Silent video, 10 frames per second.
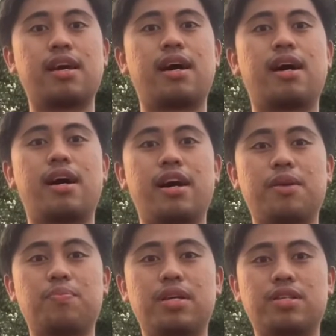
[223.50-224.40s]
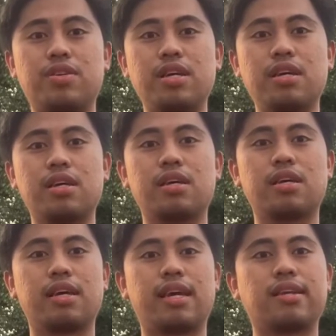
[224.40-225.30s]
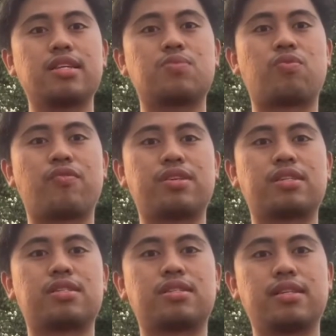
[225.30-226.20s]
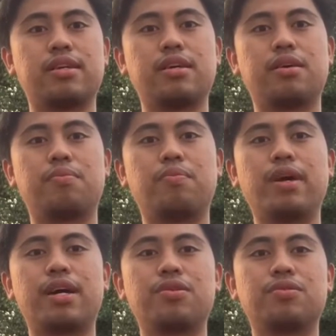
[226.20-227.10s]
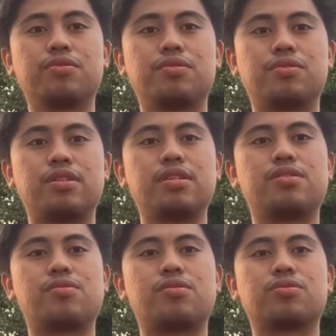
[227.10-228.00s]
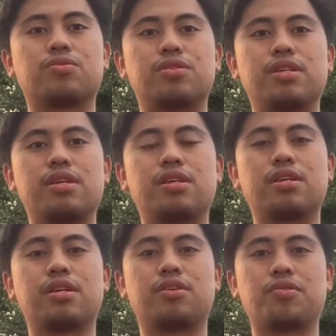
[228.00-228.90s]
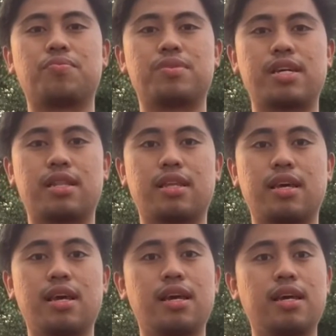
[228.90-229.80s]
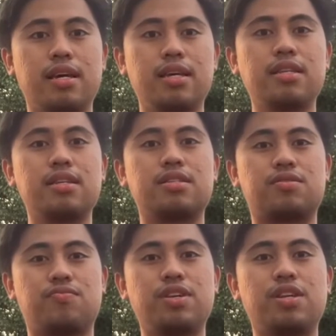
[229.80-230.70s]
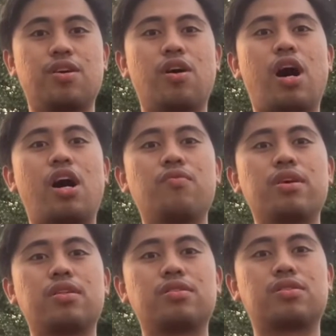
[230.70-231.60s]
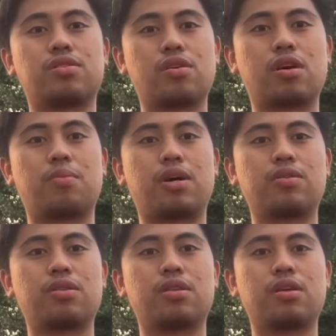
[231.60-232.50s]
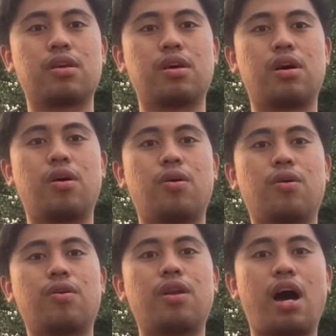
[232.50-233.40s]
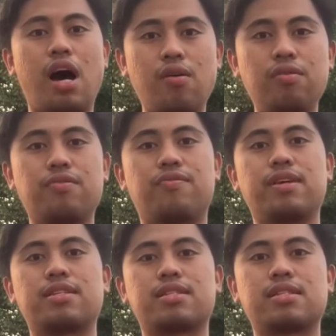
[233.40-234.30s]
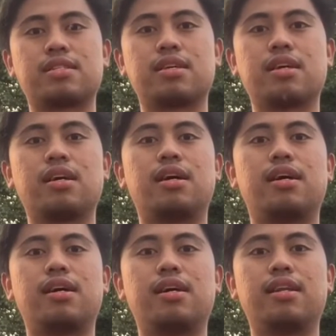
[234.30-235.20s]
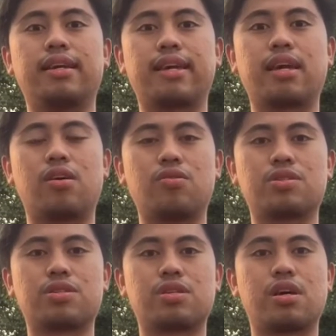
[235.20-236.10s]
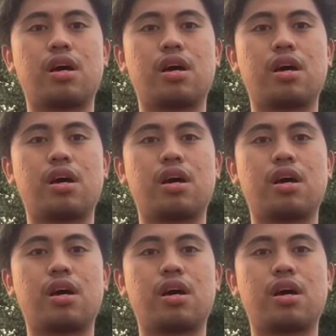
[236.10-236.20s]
AP3, English Proficiency 3, BIU2033 group Z. In this video, I will talk about on how to fix a leaking hose.